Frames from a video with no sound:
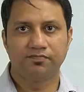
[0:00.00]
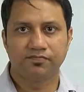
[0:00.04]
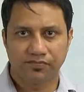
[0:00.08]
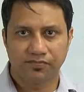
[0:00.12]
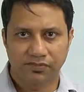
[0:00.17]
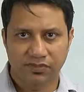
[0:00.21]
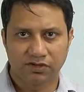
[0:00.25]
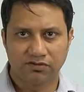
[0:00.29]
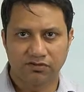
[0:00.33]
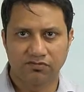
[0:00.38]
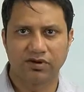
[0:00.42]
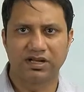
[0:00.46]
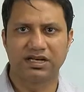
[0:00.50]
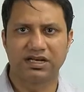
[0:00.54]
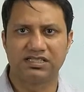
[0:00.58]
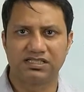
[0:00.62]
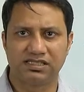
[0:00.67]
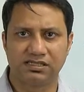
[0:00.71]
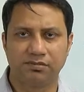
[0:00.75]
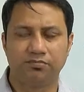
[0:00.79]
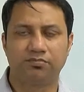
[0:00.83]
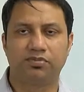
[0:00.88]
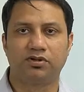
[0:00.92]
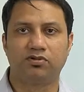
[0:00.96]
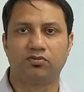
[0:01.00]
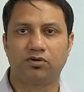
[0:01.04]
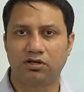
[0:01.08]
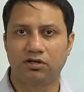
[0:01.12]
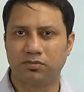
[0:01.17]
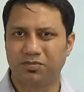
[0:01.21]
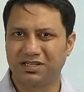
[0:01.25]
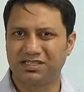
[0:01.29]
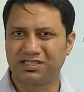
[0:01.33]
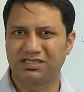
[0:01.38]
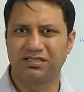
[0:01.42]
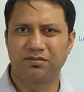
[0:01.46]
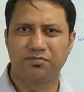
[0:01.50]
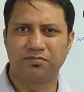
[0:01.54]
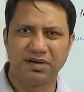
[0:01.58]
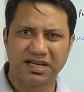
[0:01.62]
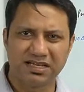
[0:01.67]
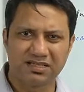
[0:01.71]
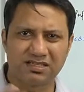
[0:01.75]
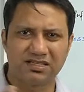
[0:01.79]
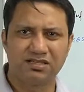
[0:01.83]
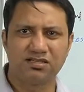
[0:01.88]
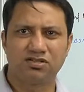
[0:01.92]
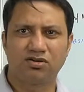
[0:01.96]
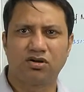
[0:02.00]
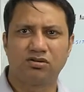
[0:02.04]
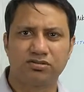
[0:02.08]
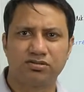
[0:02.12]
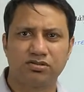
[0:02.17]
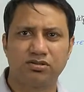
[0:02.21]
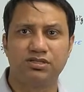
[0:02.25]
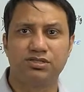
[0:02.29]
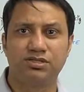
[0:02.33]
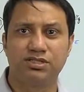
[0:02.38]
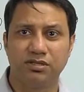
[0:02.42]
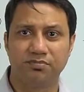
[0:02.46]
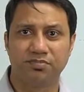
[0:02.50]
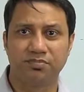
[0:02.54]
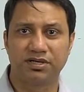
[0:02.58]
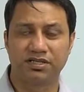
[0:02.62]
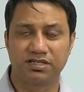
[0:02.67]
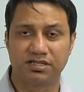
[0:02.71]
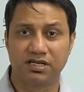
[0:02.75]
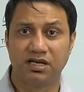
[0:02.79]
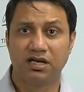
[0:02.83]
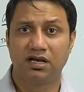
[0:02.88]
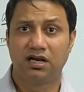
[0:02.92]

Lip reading: very simple. WordPress is the best, it's also the cheapest.